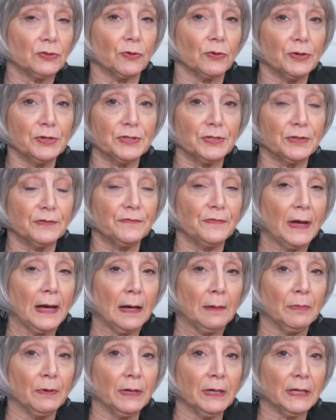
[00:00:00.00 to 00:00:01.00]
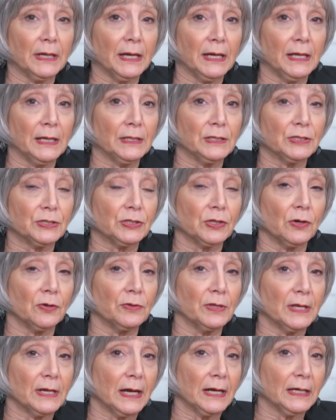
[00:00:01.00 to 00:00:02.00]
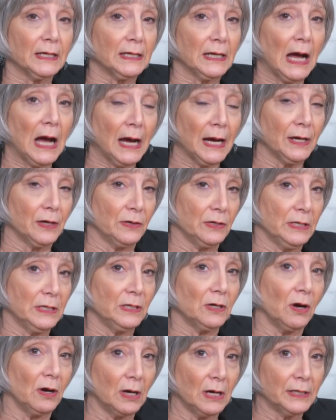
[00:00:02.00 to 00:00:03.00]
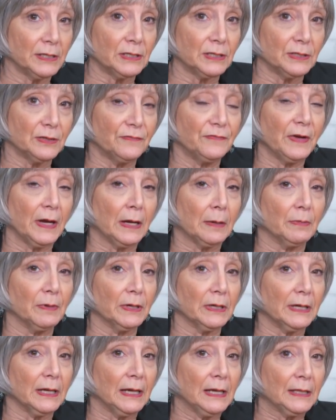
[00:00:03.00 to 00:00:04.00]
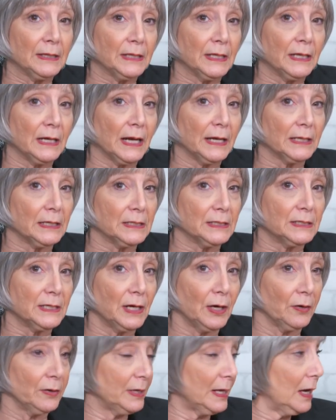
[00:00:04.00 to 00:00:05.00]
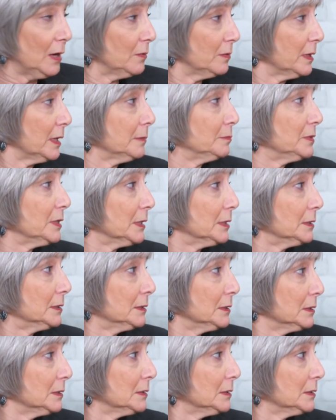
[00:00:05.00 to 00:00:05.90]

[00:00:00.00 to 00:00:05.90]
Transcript: towards the fabric, and so then I can iron it onto the fabric, and then I can tear it out when I'm done. Mm